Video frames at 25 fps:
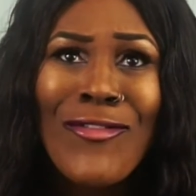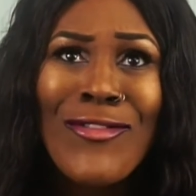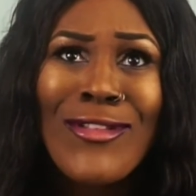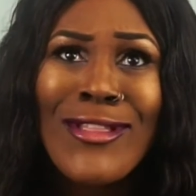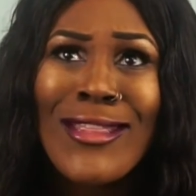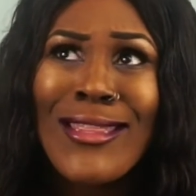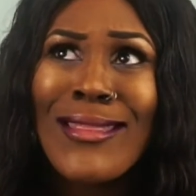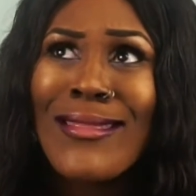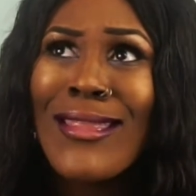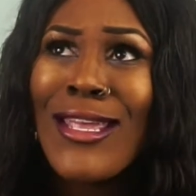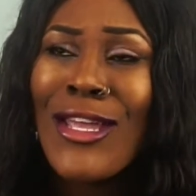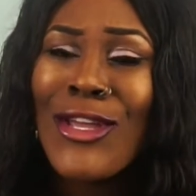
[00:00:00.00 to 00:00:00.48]

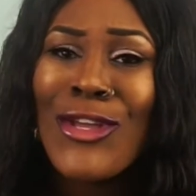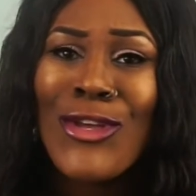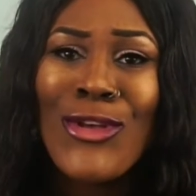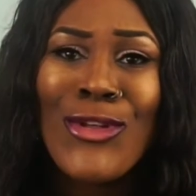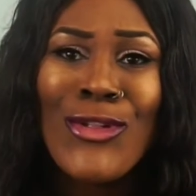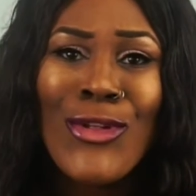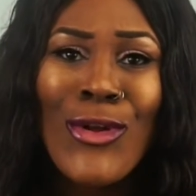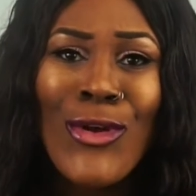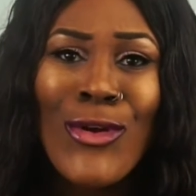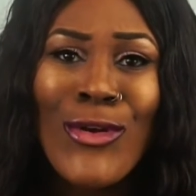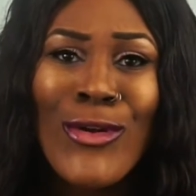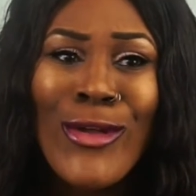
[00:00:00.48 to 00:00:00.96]
And you
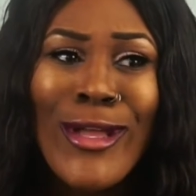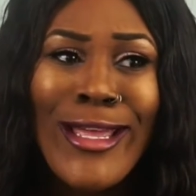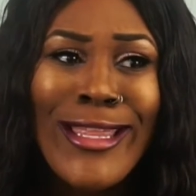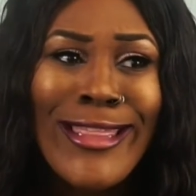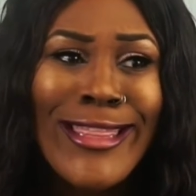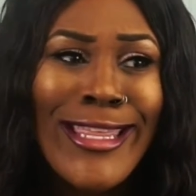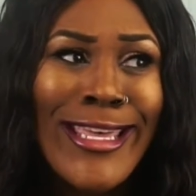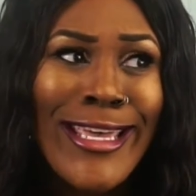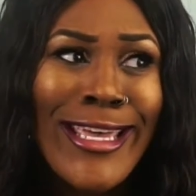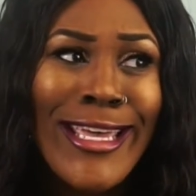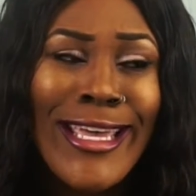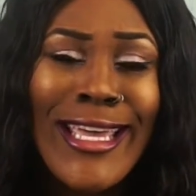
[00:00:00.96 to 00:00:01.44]
know,
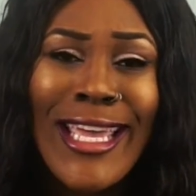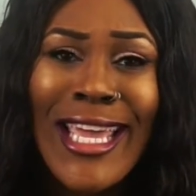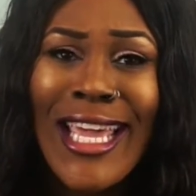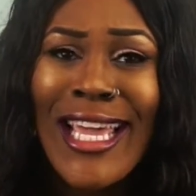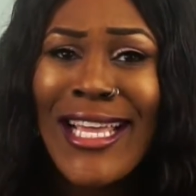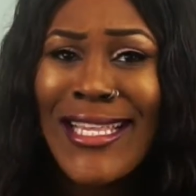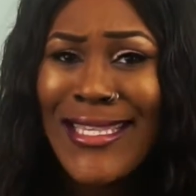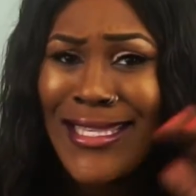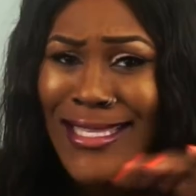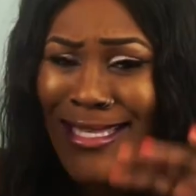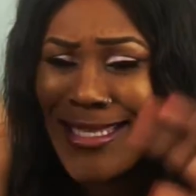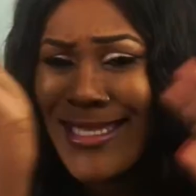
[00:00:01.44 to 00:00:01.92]
the
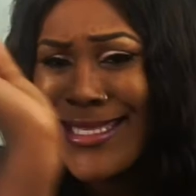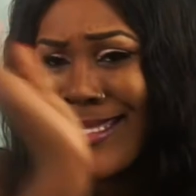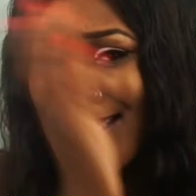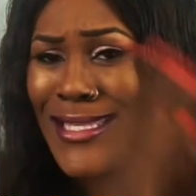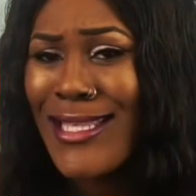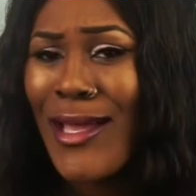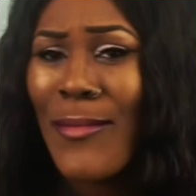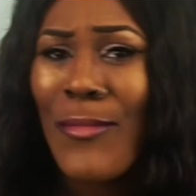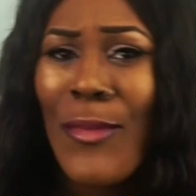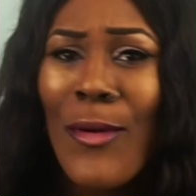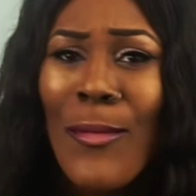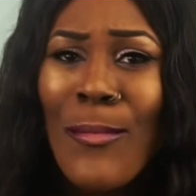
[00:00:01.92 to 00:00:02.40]
eastern
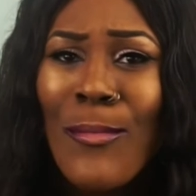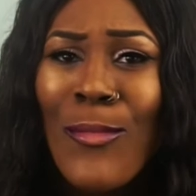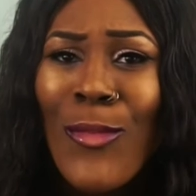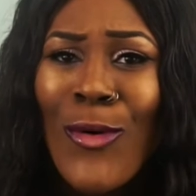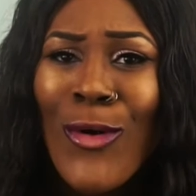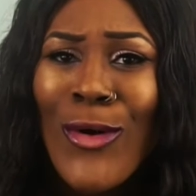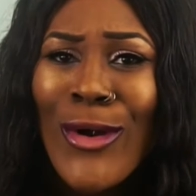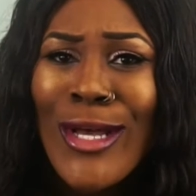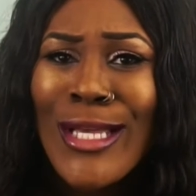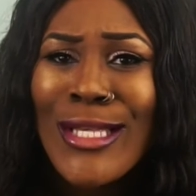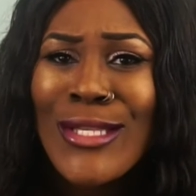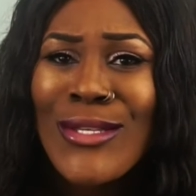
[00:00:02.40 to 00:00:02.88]
suburb
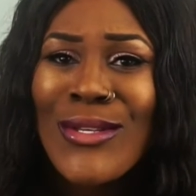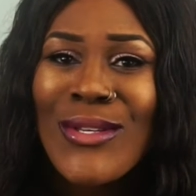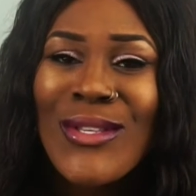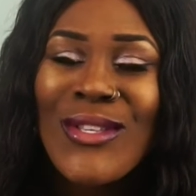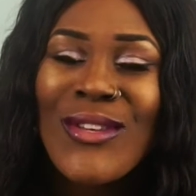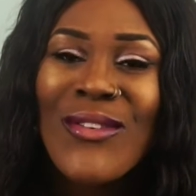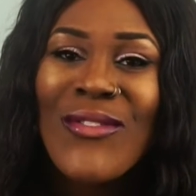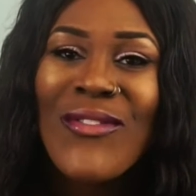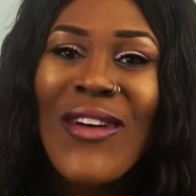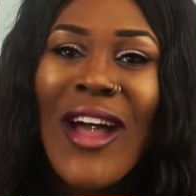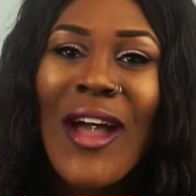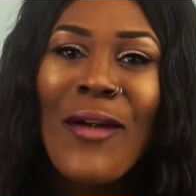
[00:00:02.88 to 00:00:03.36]
boys used
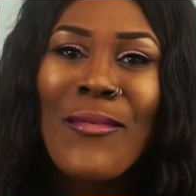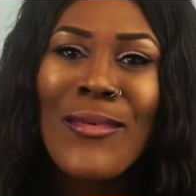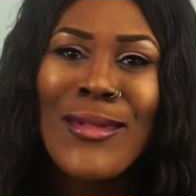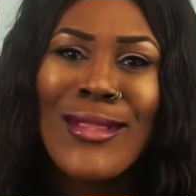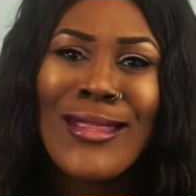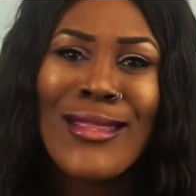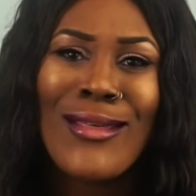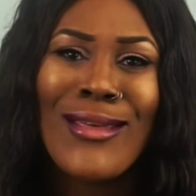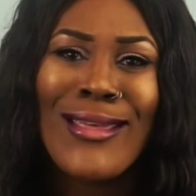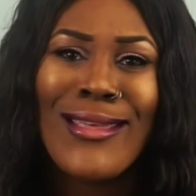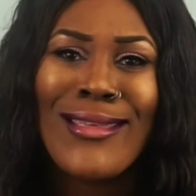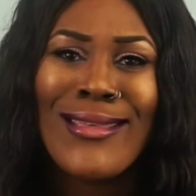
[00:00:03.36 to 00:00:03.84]
to fight with
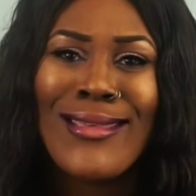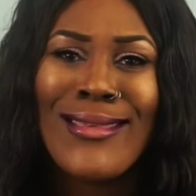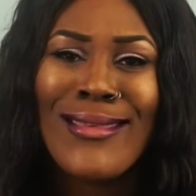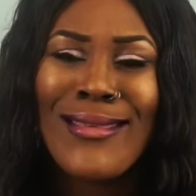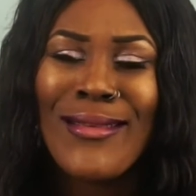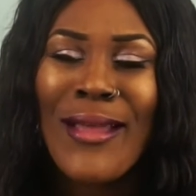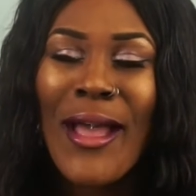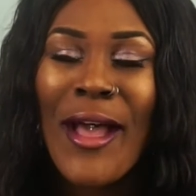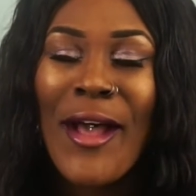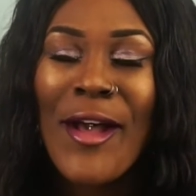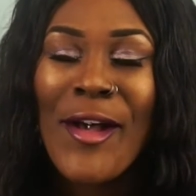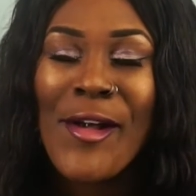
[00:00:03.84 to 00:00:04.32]
the
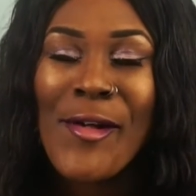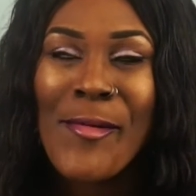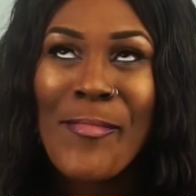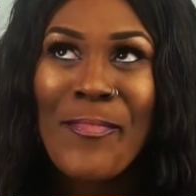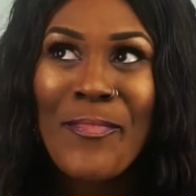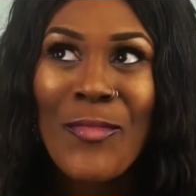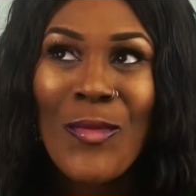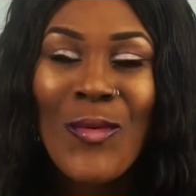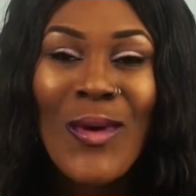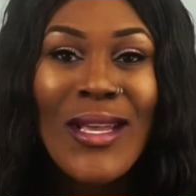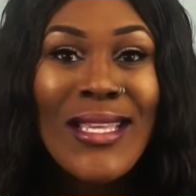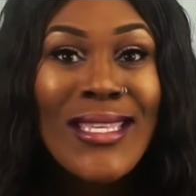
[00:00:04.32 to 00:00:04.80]

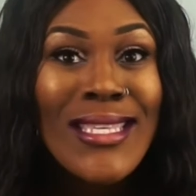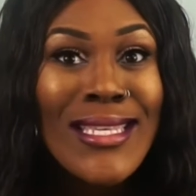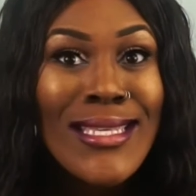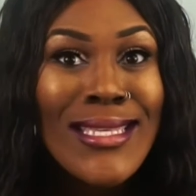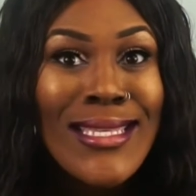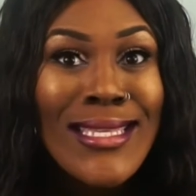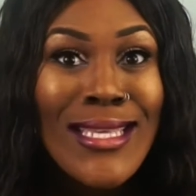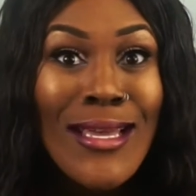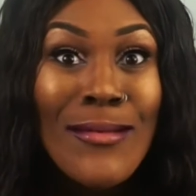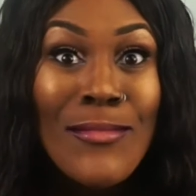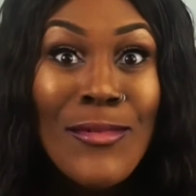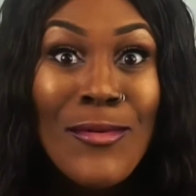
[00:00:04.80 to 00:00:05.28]
Western
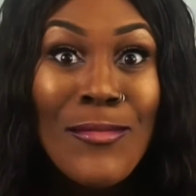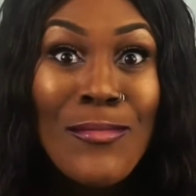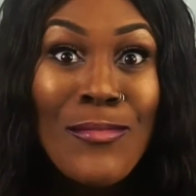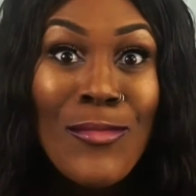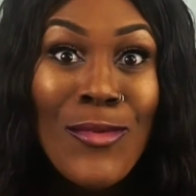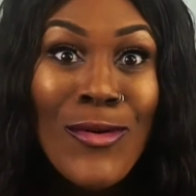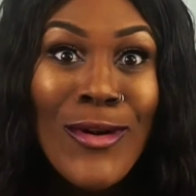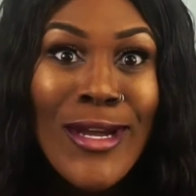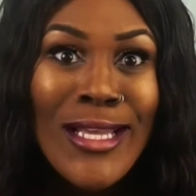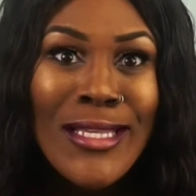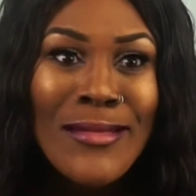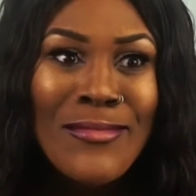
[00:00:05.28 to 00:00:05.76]
suburb
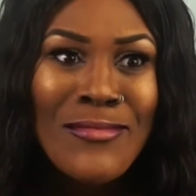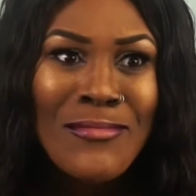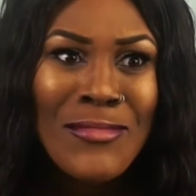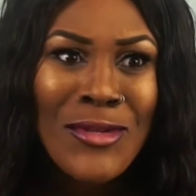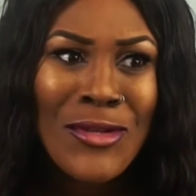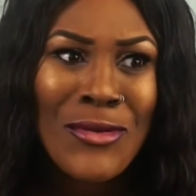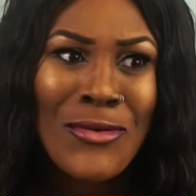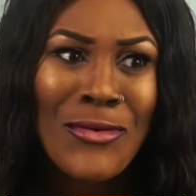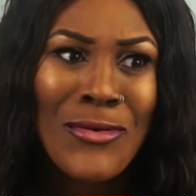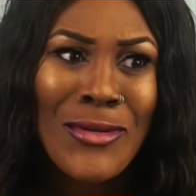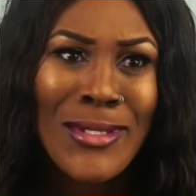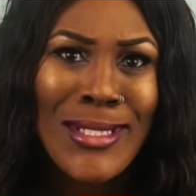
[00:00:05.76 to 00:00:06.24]
boys
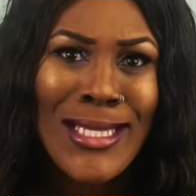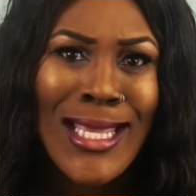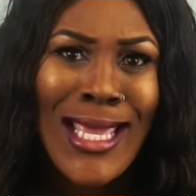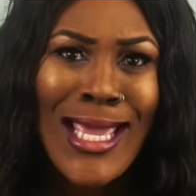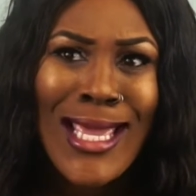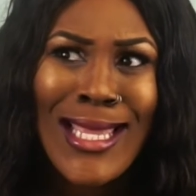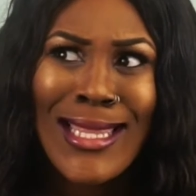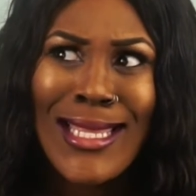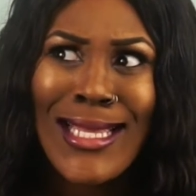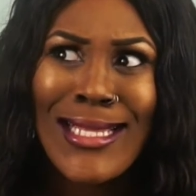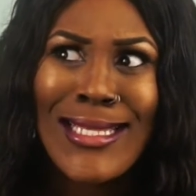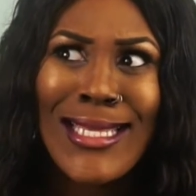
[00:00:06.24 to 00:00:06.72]
because
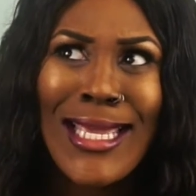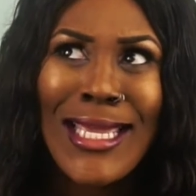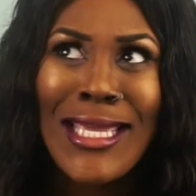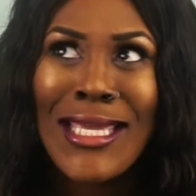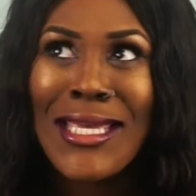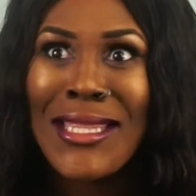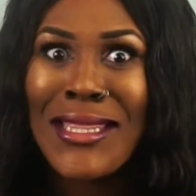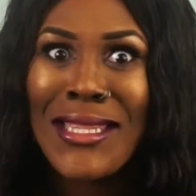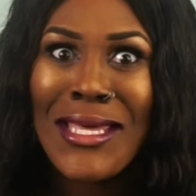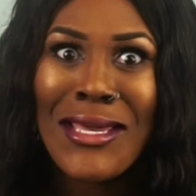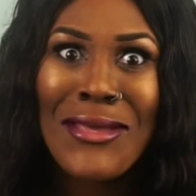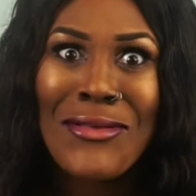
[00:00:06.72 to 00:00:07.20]
they're
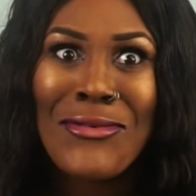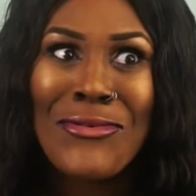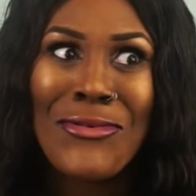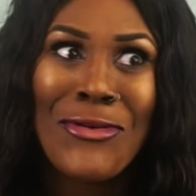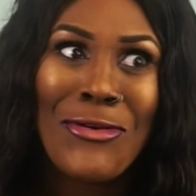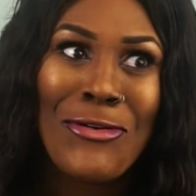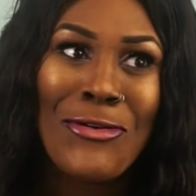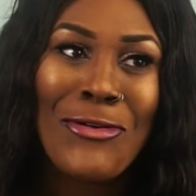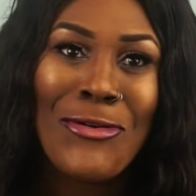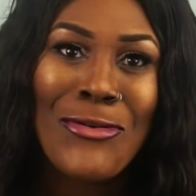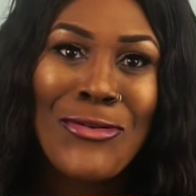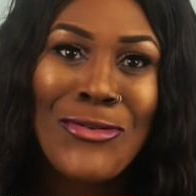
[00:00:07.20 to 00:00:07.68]
taking their
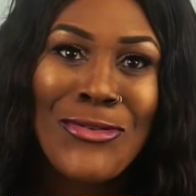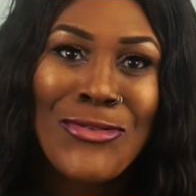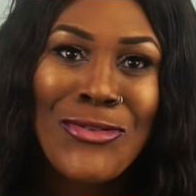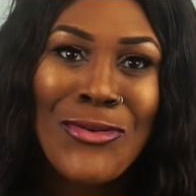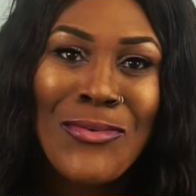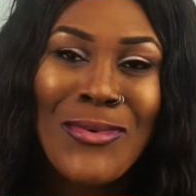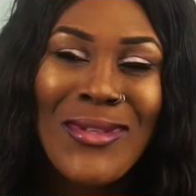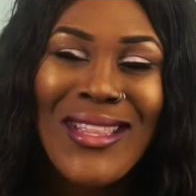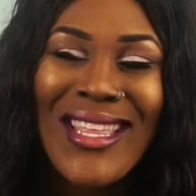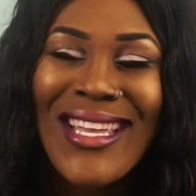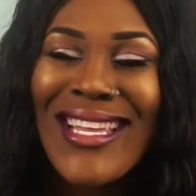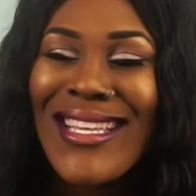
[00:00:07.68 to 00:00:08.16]
girls,
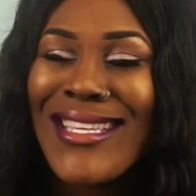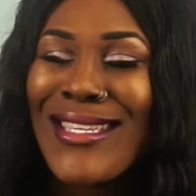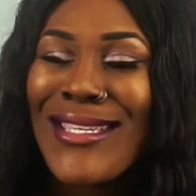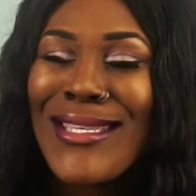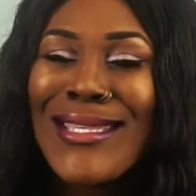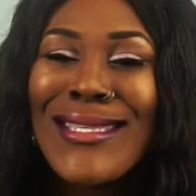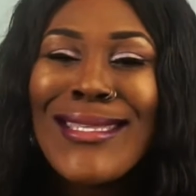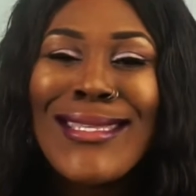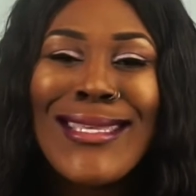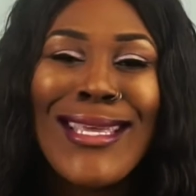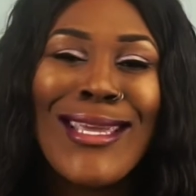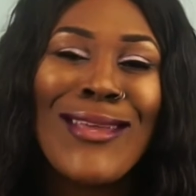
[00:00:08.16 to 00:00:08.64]
or like it's
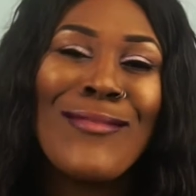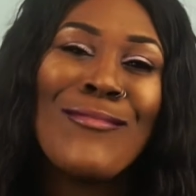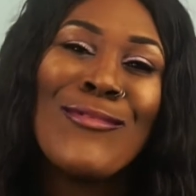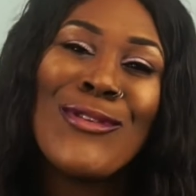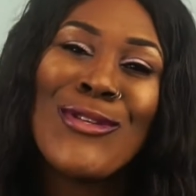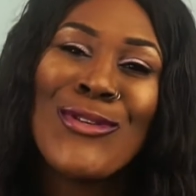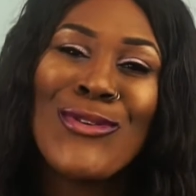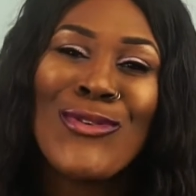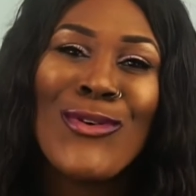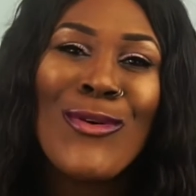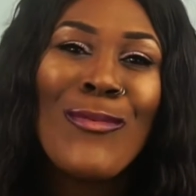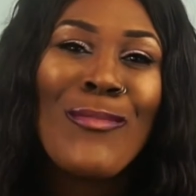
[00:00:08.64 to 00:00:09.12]
just
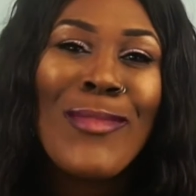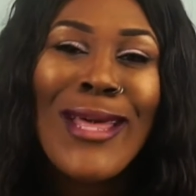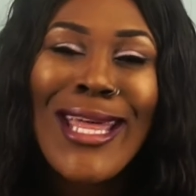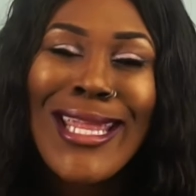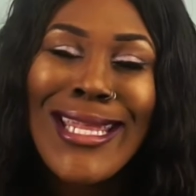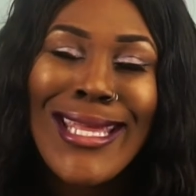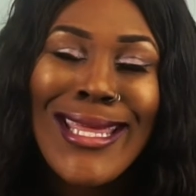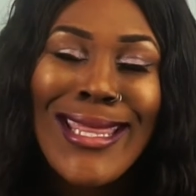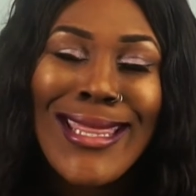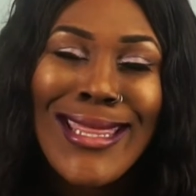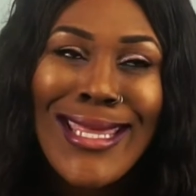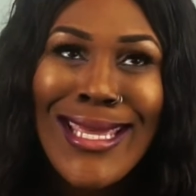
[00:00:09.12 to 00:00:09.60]
immature,
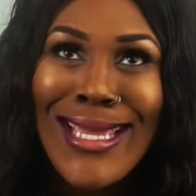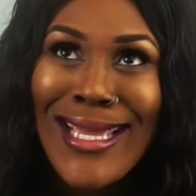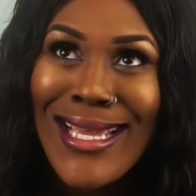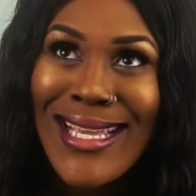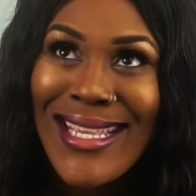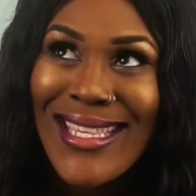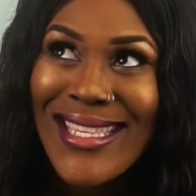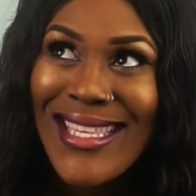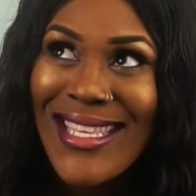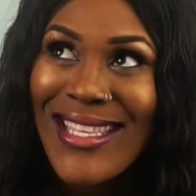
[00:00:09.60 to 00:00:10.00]
petty things.